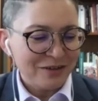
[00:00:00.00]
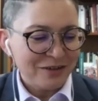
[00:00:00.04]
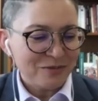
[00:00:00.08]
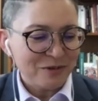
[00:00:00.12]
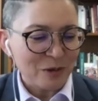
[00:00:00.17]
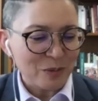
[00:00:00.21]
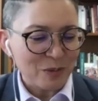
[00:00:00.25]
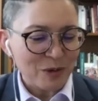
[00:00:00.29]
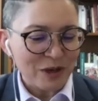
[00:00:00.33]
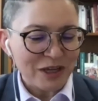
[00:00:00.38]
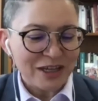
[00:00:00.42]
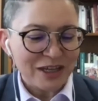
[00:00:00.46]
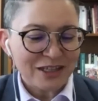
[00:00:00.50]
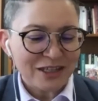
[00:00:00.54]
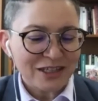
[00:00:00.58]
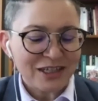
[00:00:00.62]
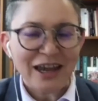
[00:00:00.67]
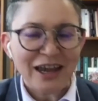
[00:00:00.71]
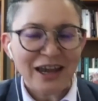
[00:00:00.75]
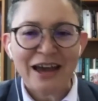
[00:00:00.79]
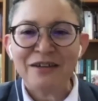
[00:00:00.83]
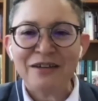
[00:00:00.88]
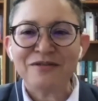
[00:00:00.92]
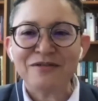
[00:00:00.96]
we get to
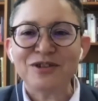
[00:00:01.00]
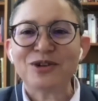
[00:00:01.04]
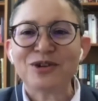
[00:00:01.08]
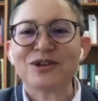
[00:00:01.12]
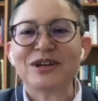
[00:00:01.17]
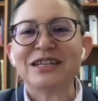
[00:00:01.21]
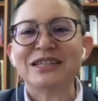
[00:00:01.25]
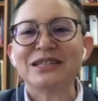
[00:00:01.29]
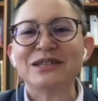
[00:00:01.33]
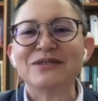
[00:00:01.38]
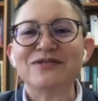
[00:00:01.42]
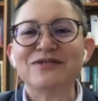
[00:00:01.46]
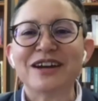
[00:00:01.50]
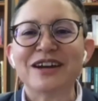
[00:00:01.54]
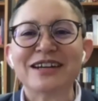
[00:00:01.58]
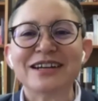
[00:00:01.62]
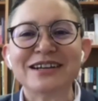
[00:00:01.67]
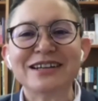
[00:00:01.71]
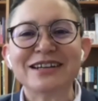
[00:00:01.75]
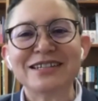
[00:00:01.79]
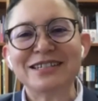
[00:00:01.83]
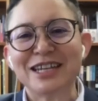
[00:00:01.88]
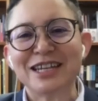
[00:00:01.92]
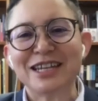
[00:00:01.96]
have your undivided
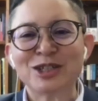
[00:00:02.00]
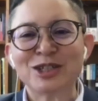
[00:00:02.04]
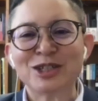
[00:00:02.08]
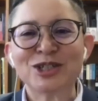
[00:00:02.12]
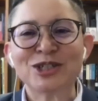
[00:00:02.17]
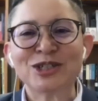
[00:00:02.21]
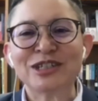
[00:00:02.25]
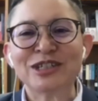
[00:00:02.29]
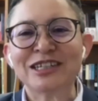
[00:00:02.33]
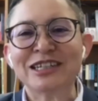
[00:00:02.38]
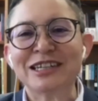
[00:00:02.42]
attention.